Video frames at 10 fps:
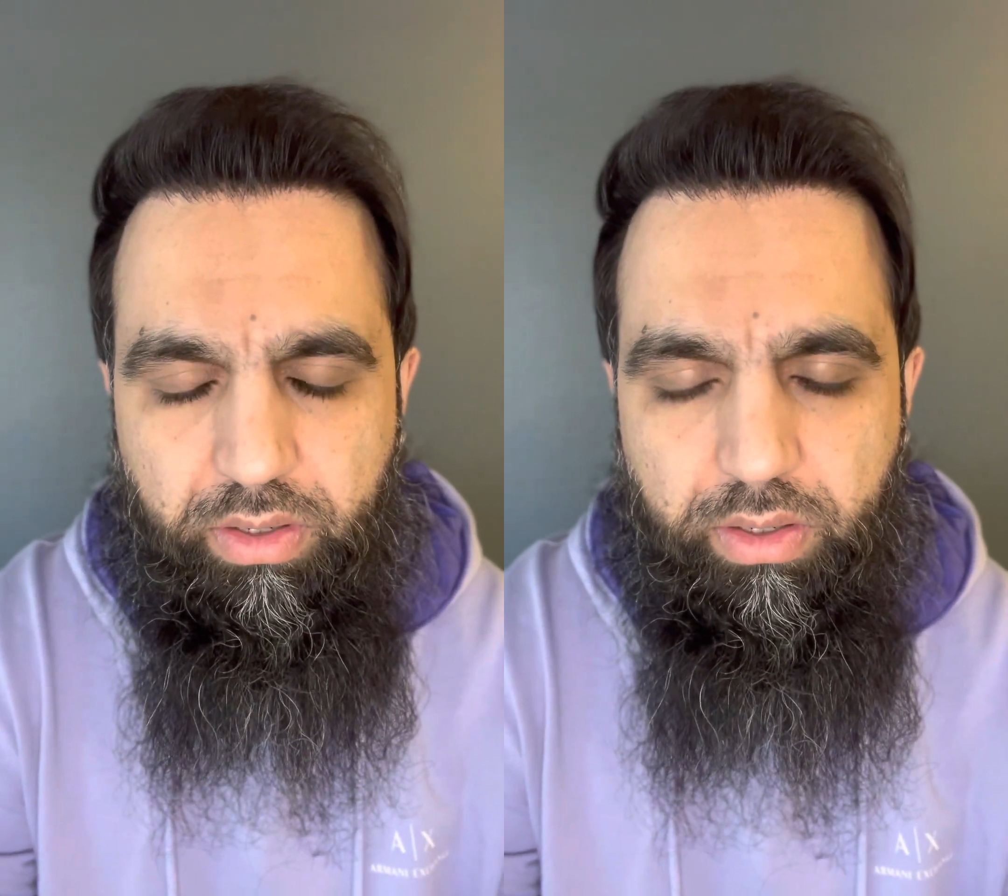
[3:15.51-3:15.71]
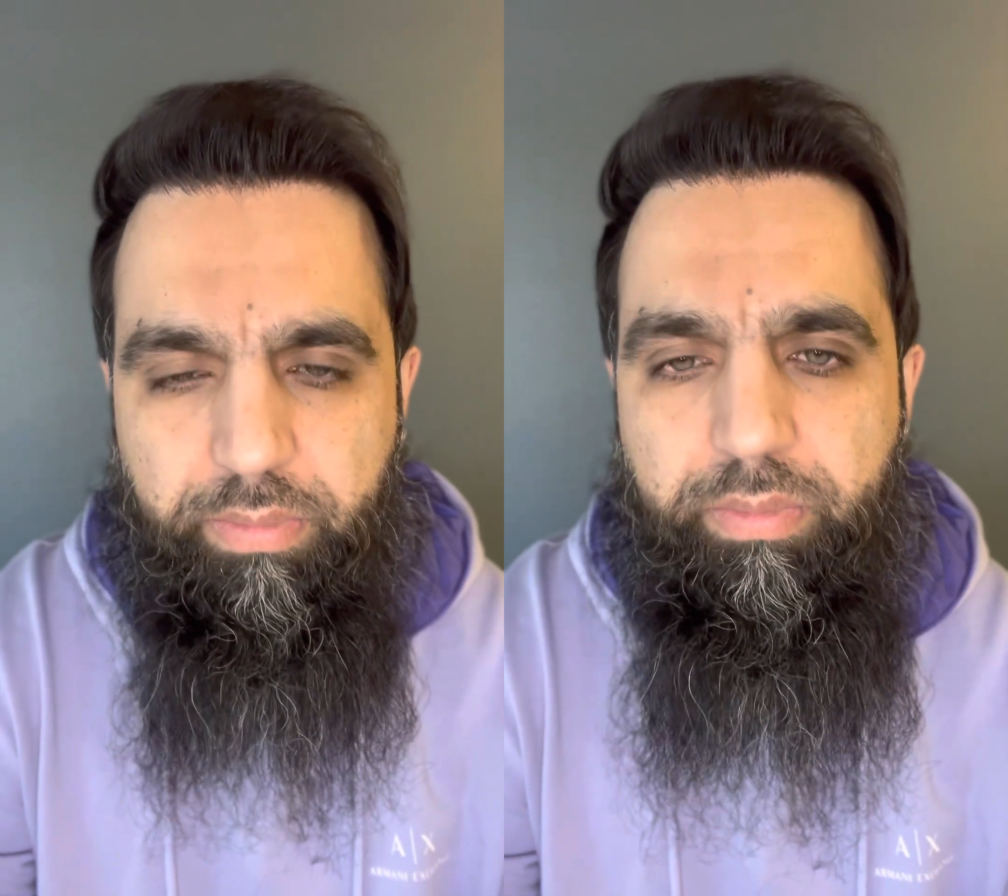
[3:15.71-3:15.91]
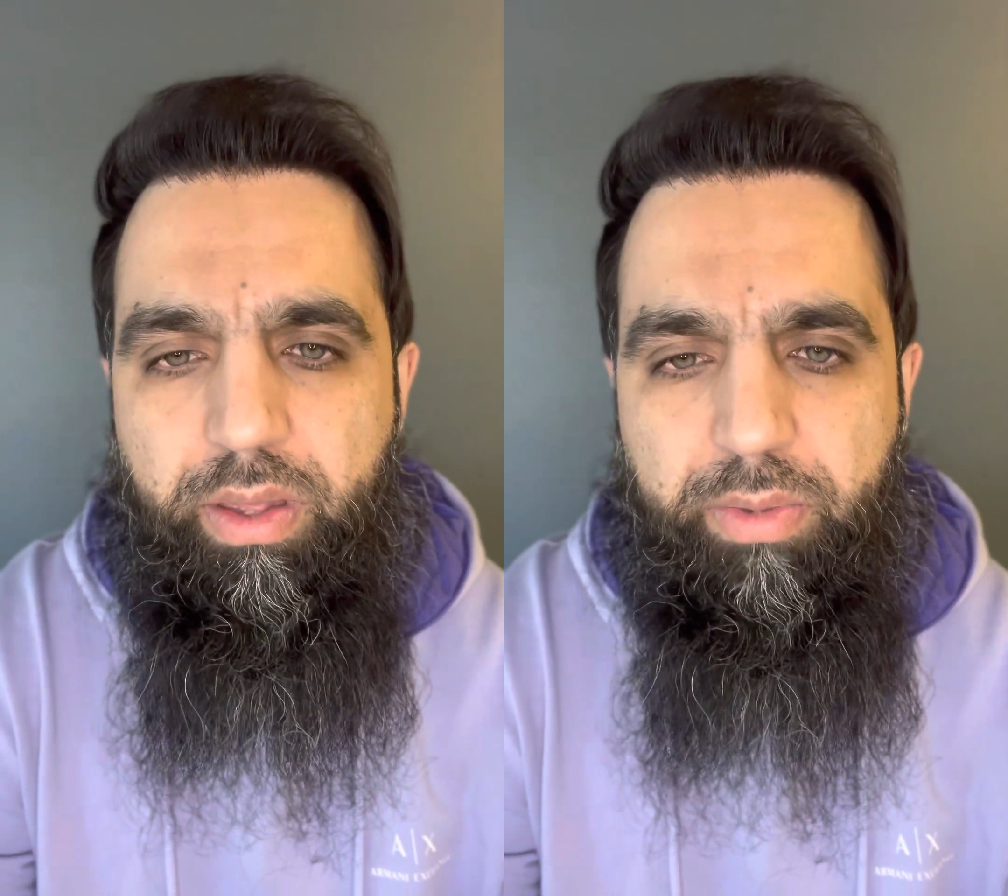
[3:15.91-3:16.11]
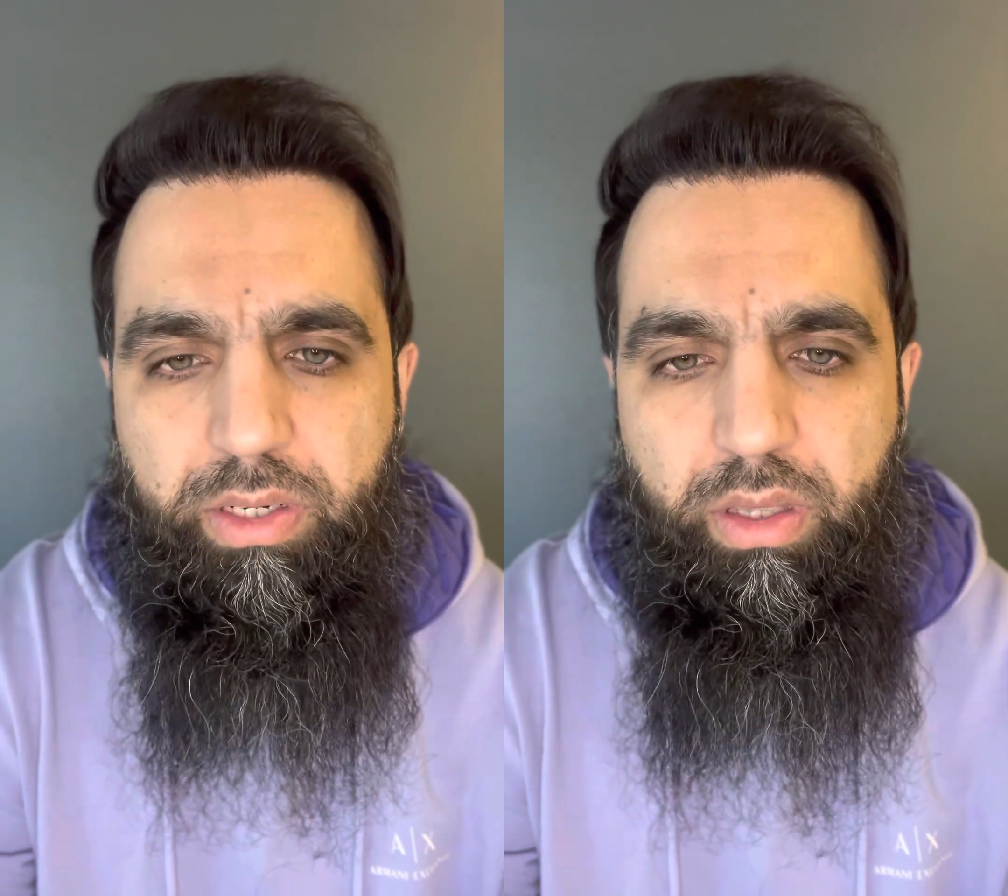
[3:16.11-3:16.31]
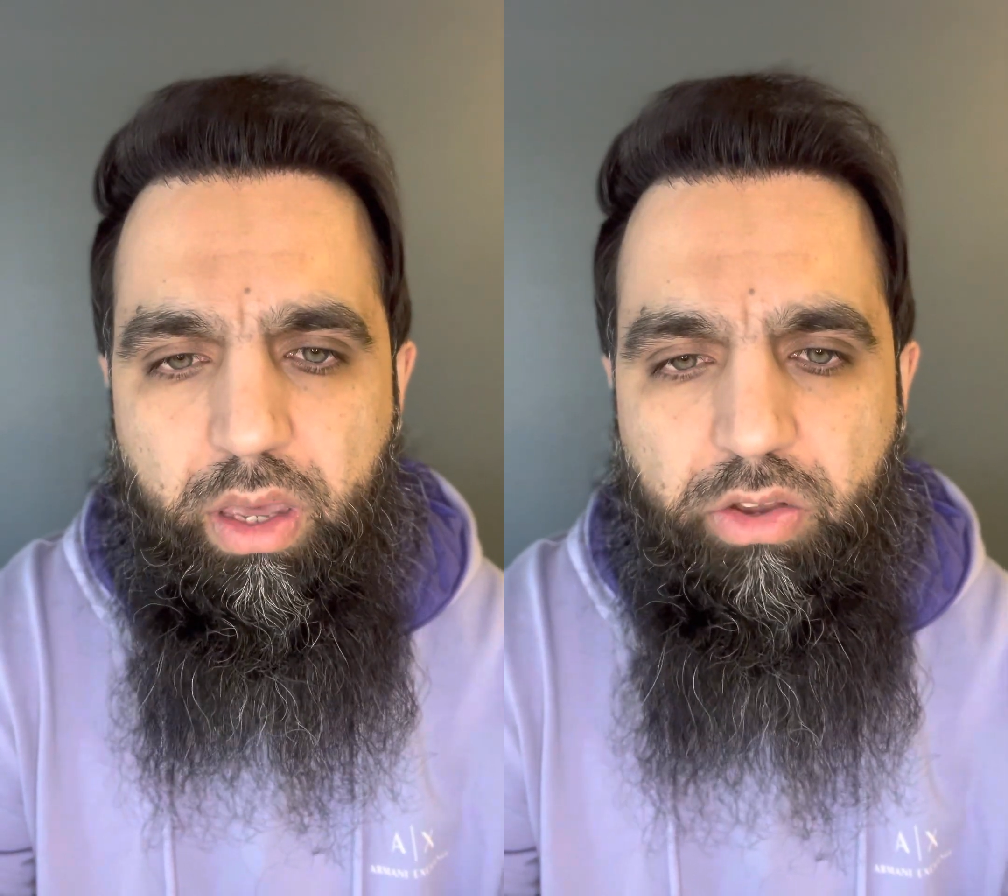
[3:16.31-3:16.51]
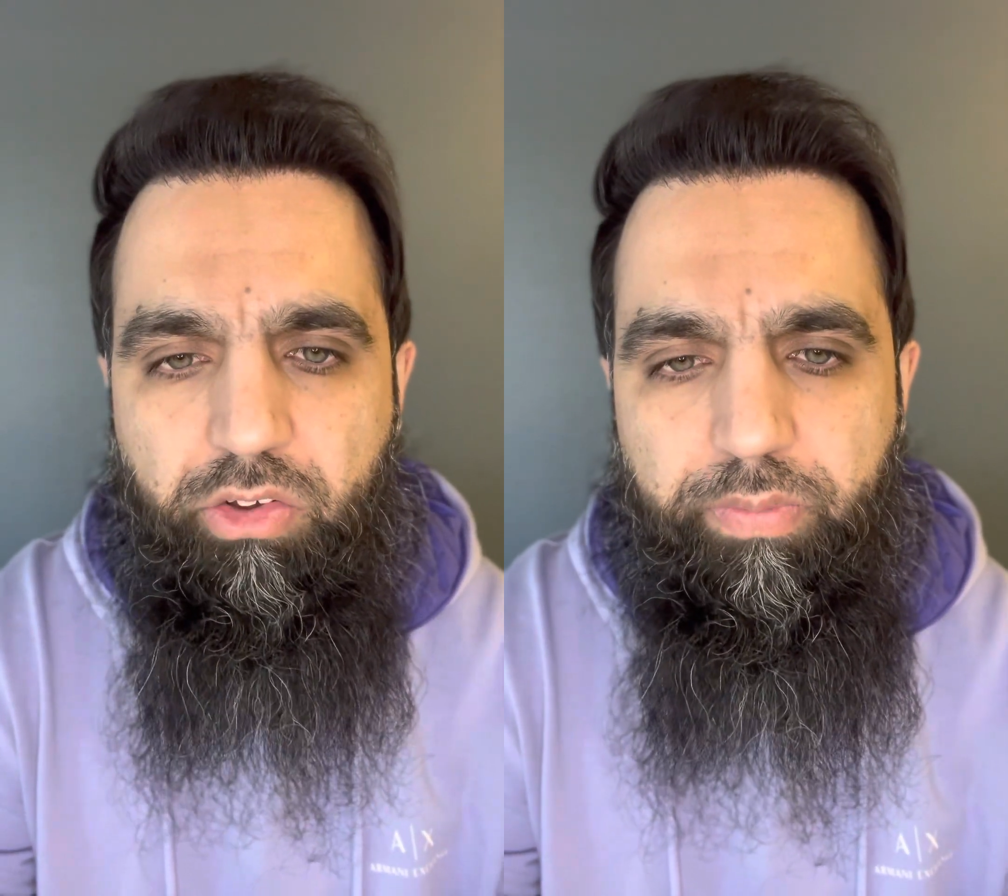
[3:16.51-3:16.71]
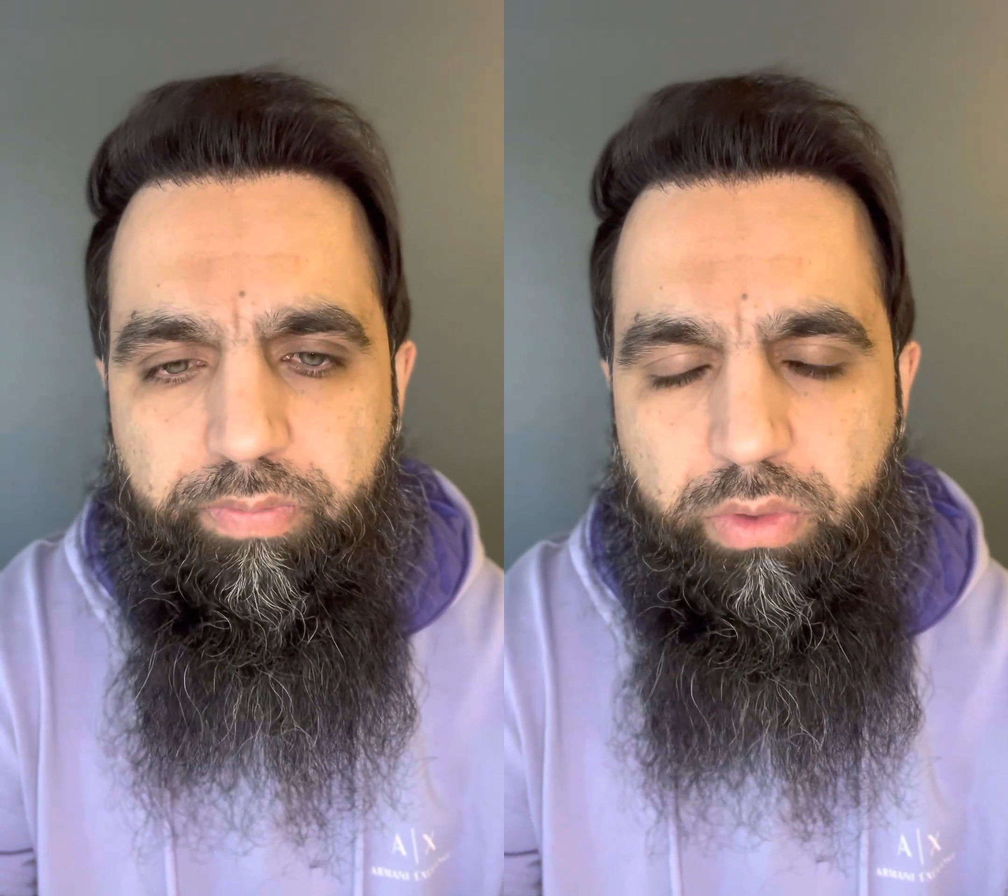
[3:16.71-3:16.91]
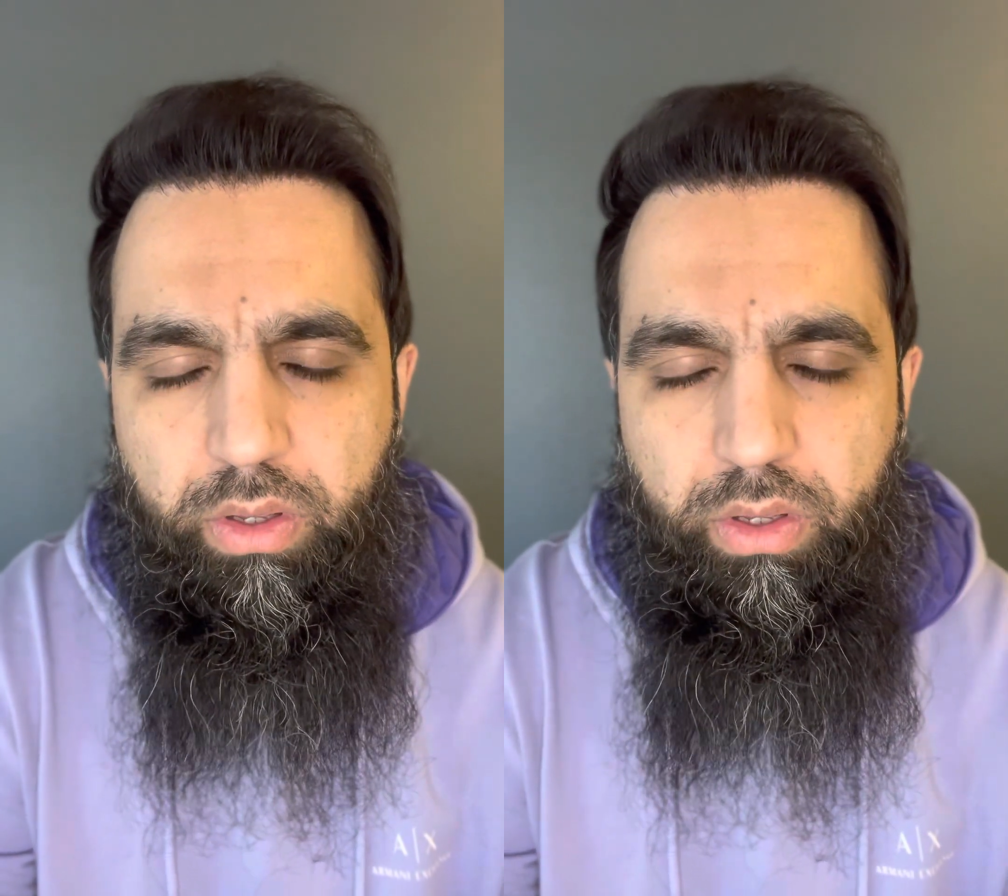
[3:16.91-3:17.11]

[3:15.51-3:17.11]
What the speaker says: their medication,